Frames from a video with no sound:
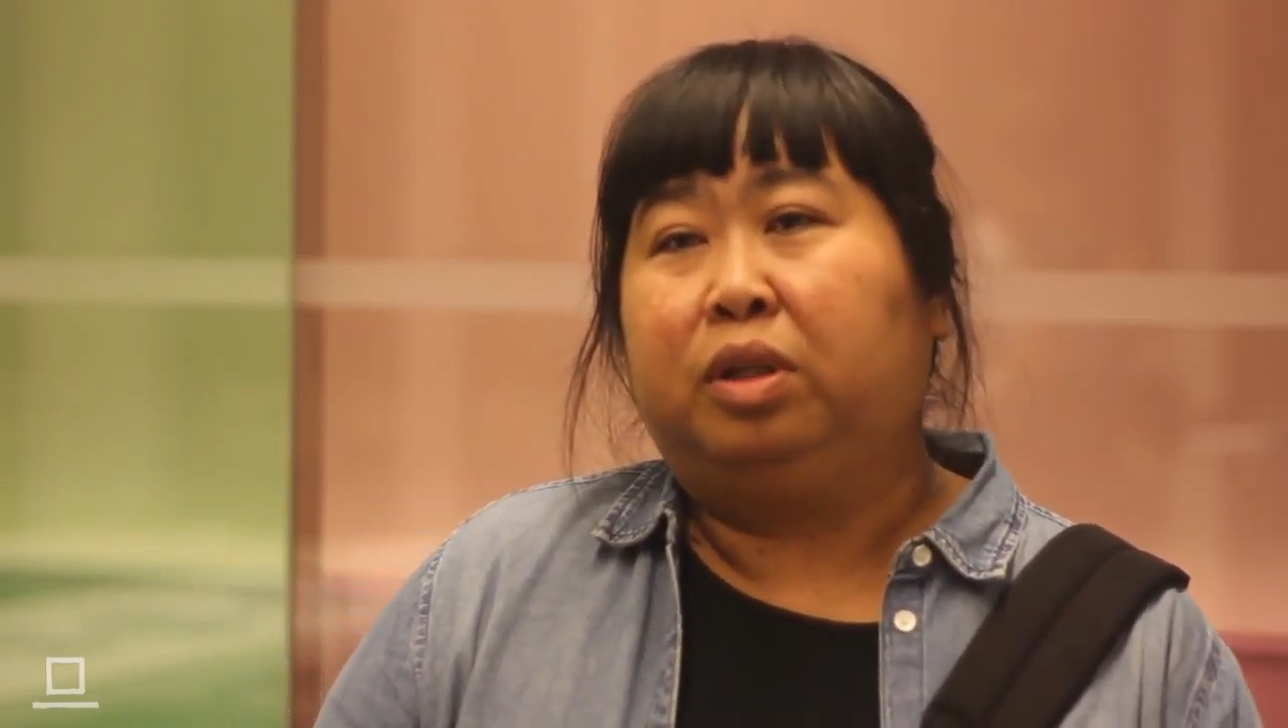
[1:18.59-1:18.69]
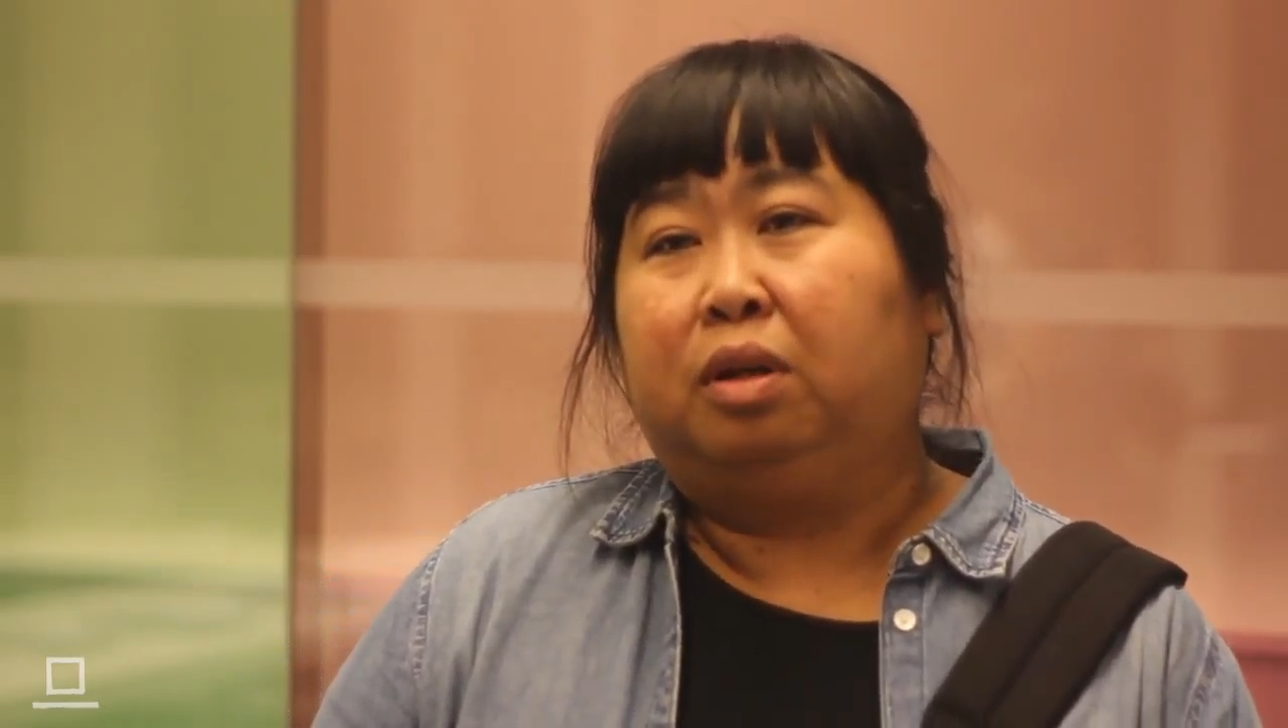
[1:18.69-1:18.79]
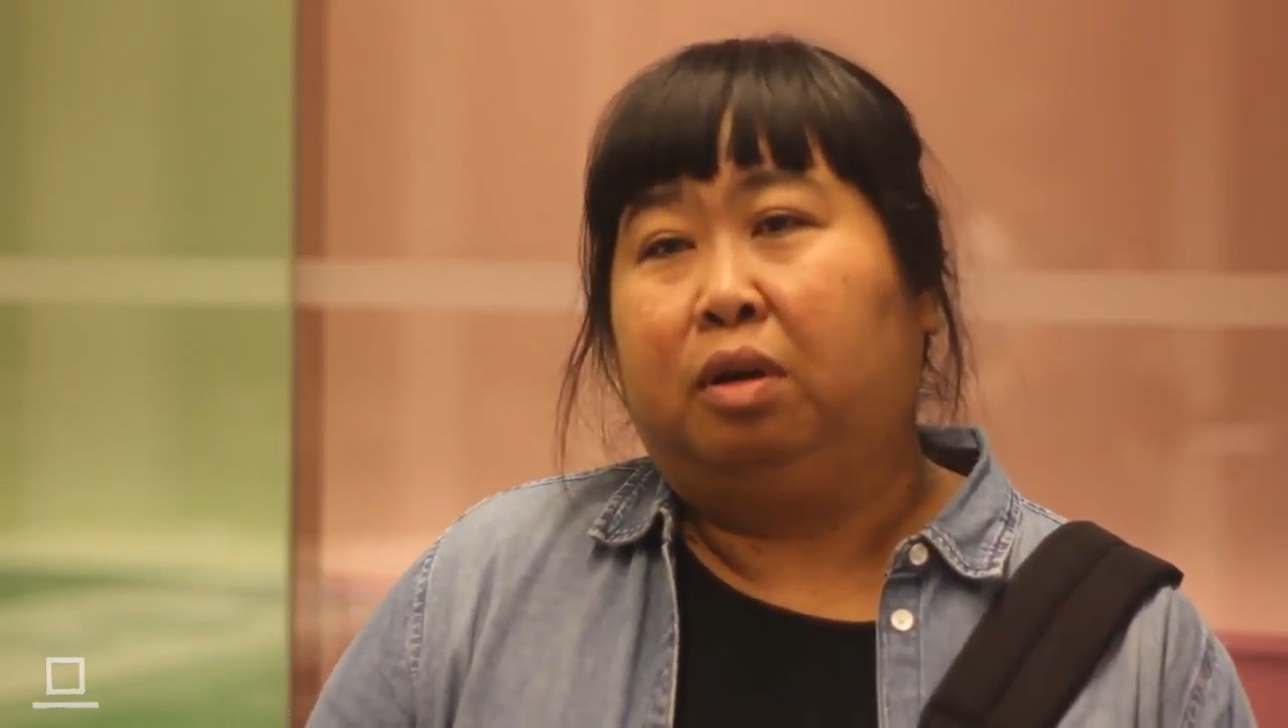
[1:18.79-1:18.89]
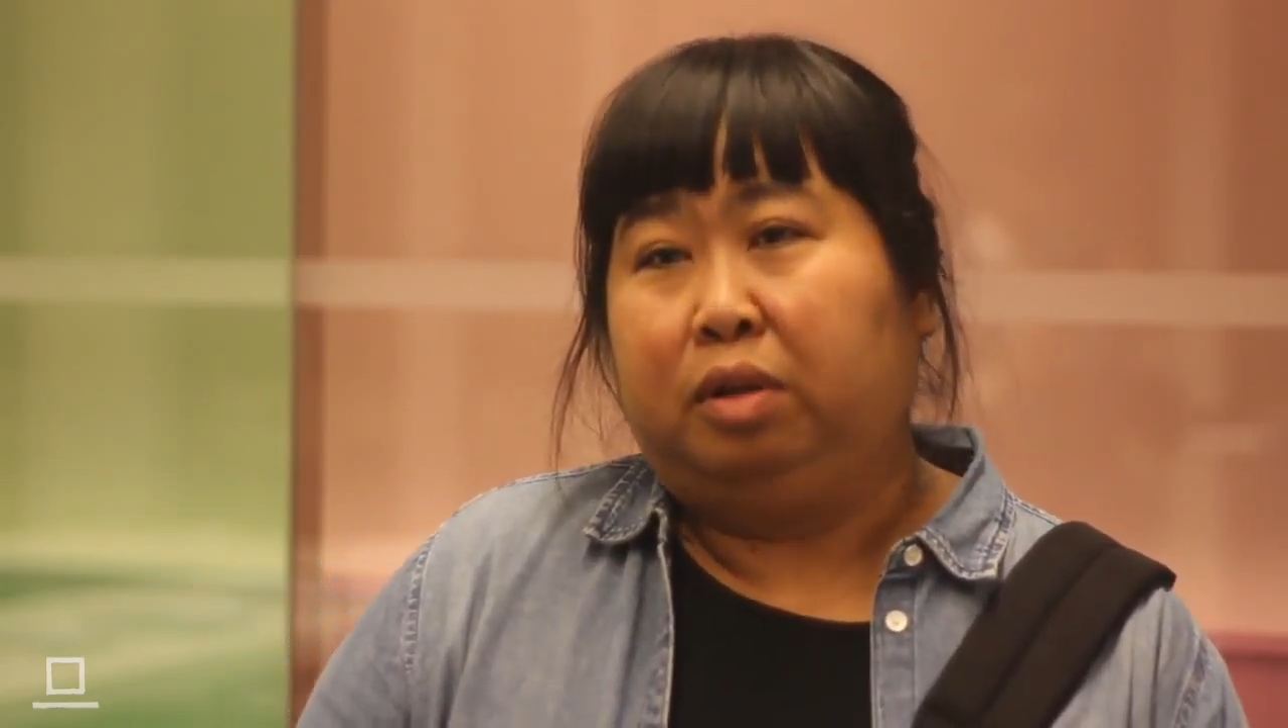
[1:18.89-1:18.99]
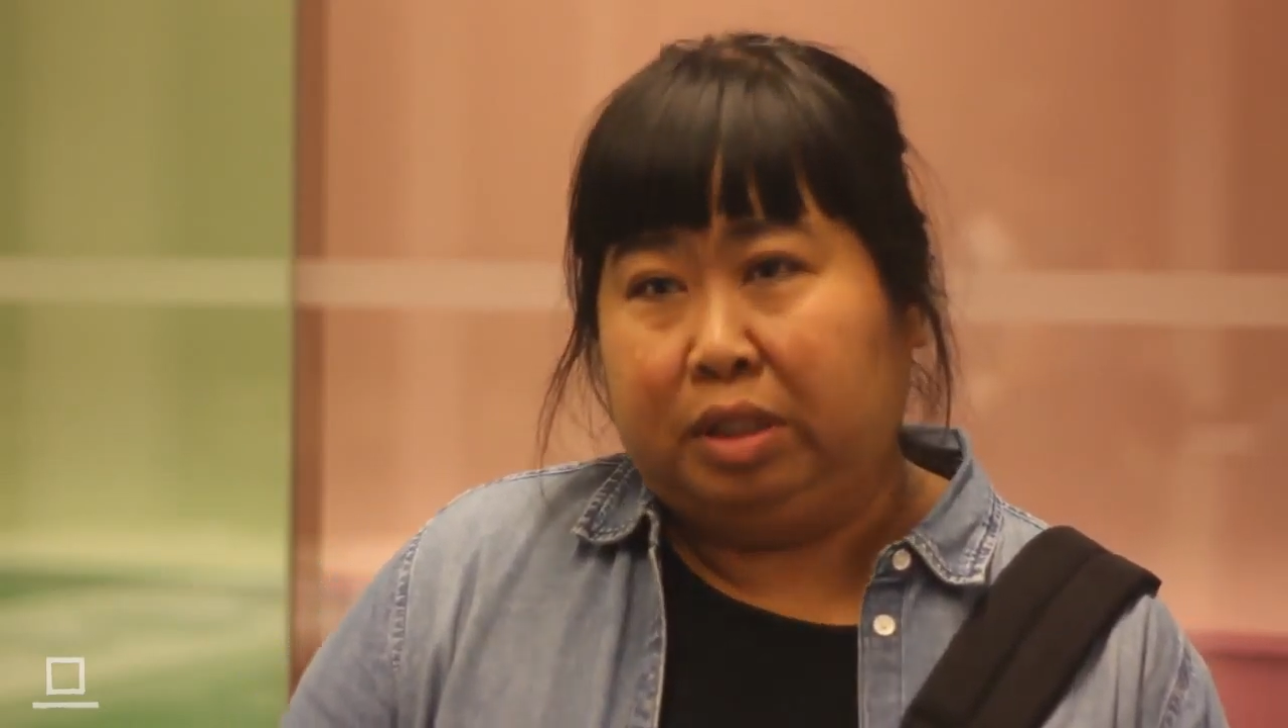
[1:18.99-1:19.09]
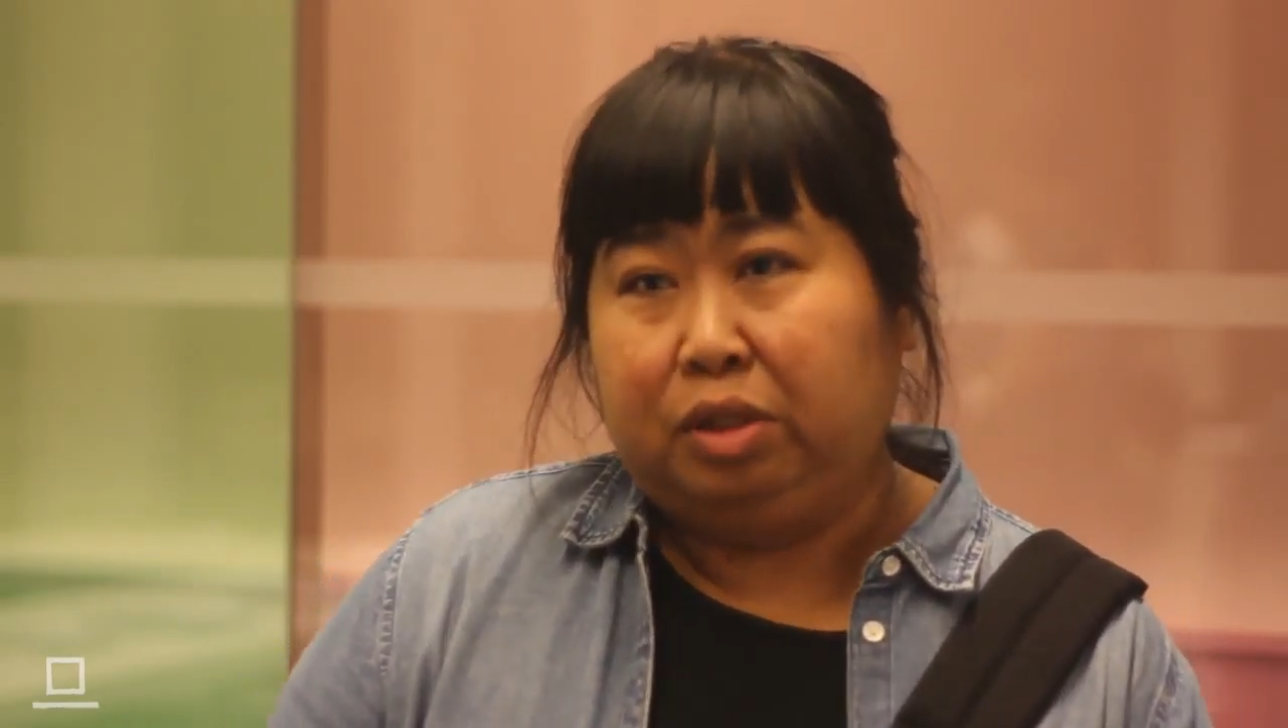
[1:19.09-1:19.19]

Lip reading: the